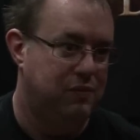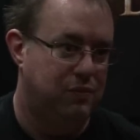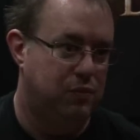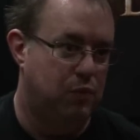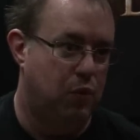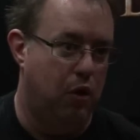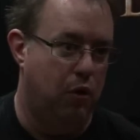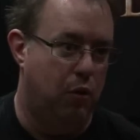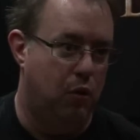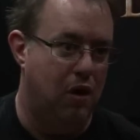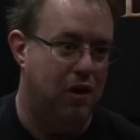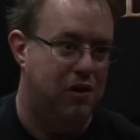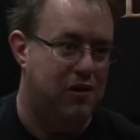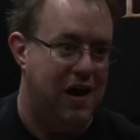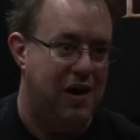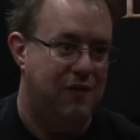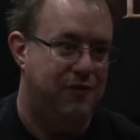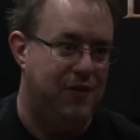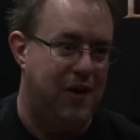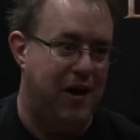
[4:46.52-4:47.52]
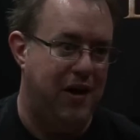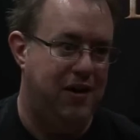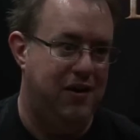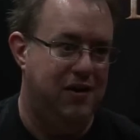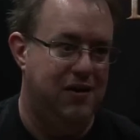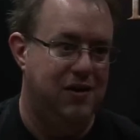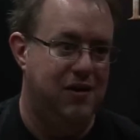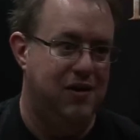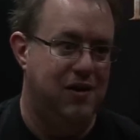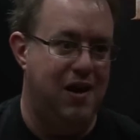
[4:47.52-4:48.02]
World of Warcraft fight.
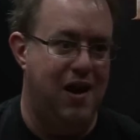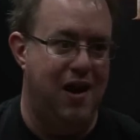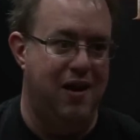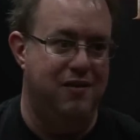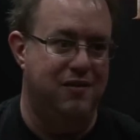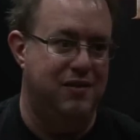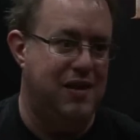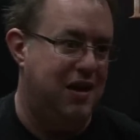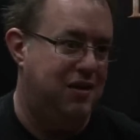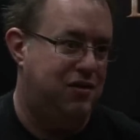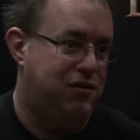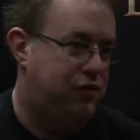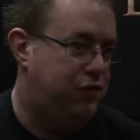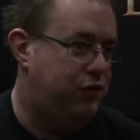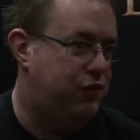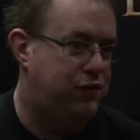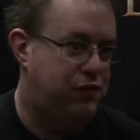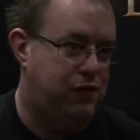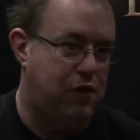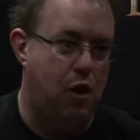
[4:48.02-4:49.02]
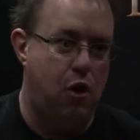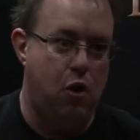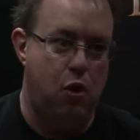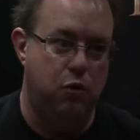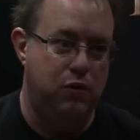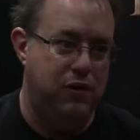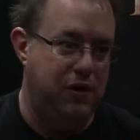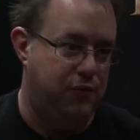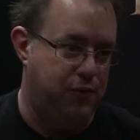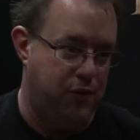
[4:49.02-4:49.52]
And that's
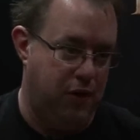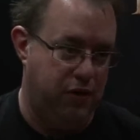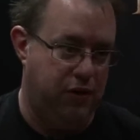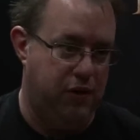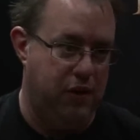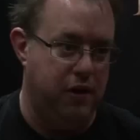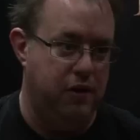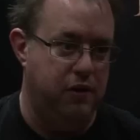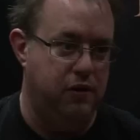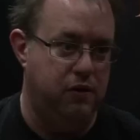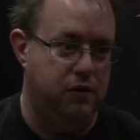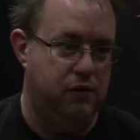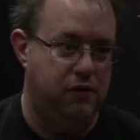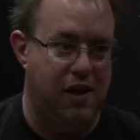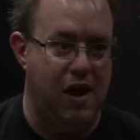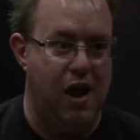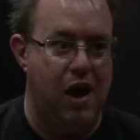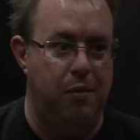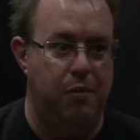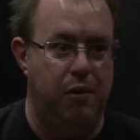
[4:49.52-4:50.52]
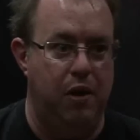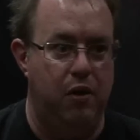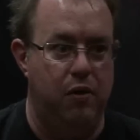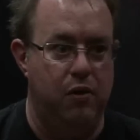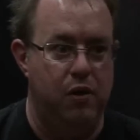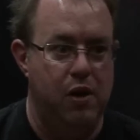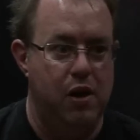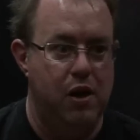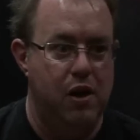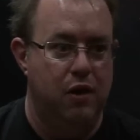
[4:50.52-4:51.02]
so different than Diablo.
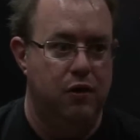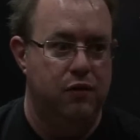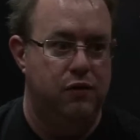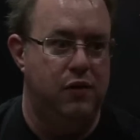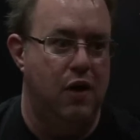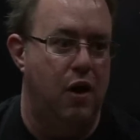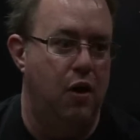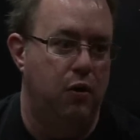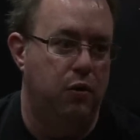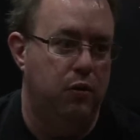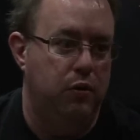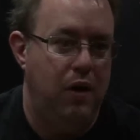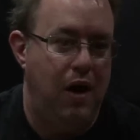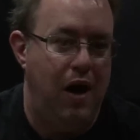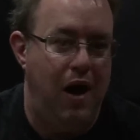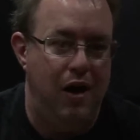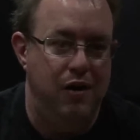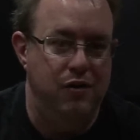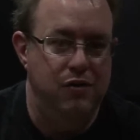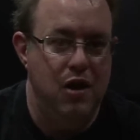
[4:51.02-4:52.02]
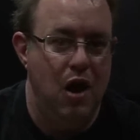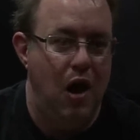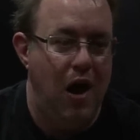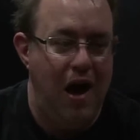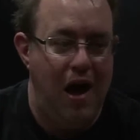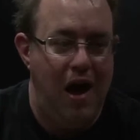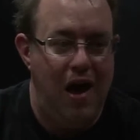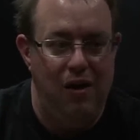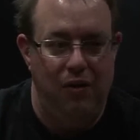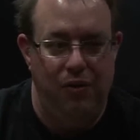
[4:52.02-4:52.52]
So no,
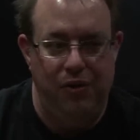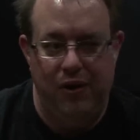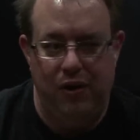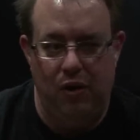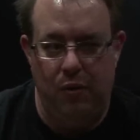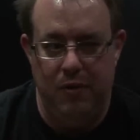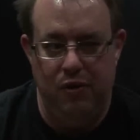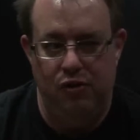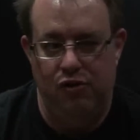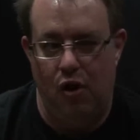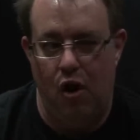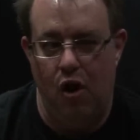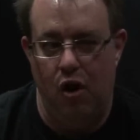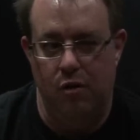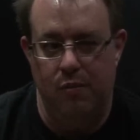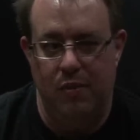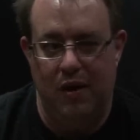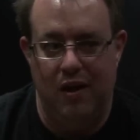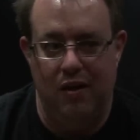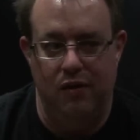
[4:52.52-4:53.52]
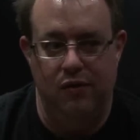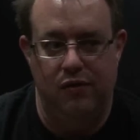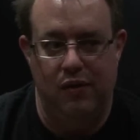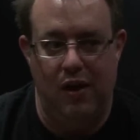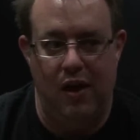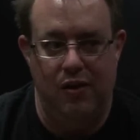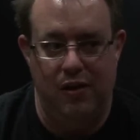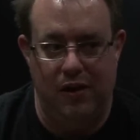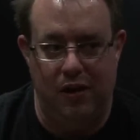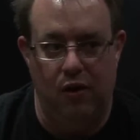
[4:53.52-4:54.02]
I don't think it'll be jarring because
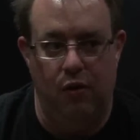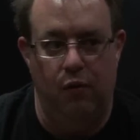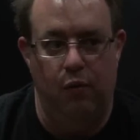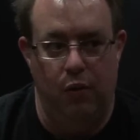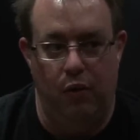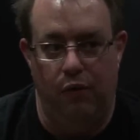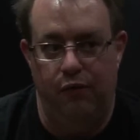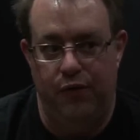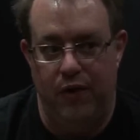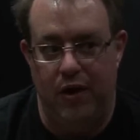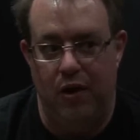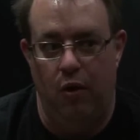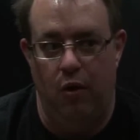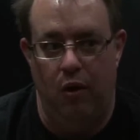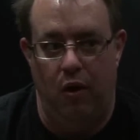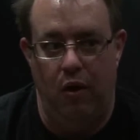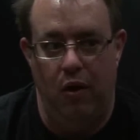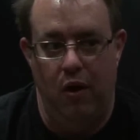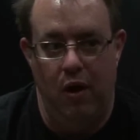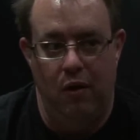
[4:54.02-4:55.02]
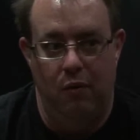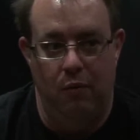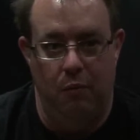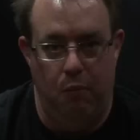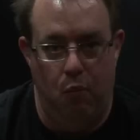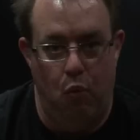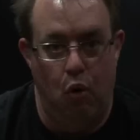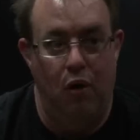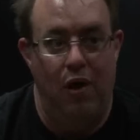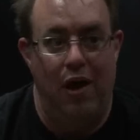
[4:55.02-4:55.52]
I think will feel
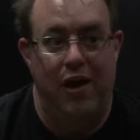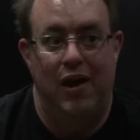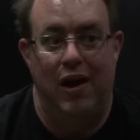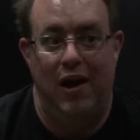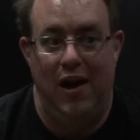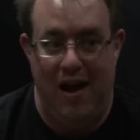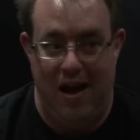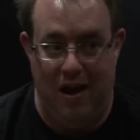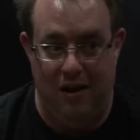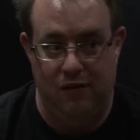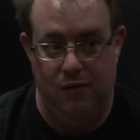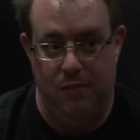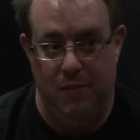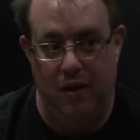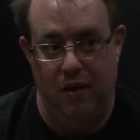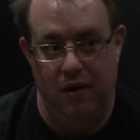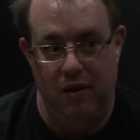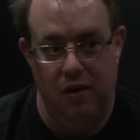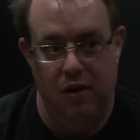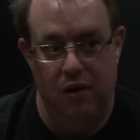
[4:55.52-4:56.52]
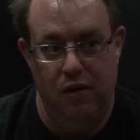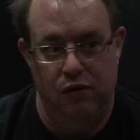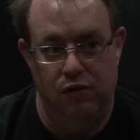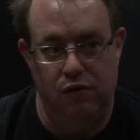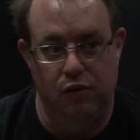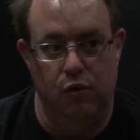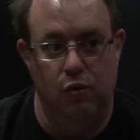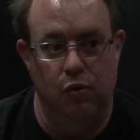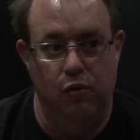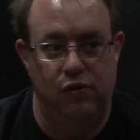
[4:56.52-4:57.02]
more like an enhancement
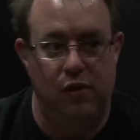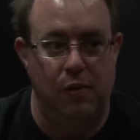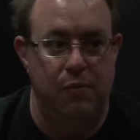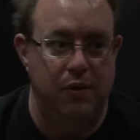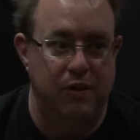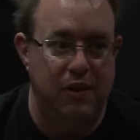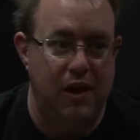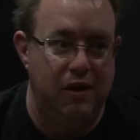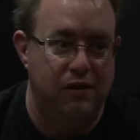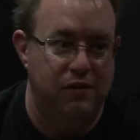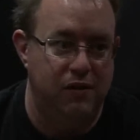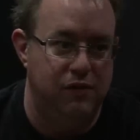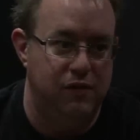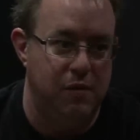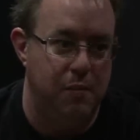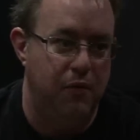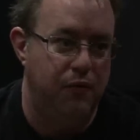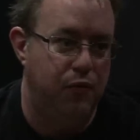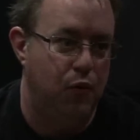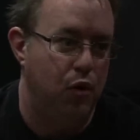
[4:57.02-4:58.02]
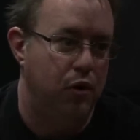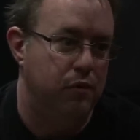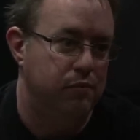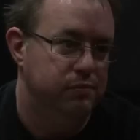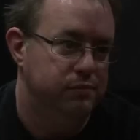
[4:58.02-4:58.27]
to something that existed before.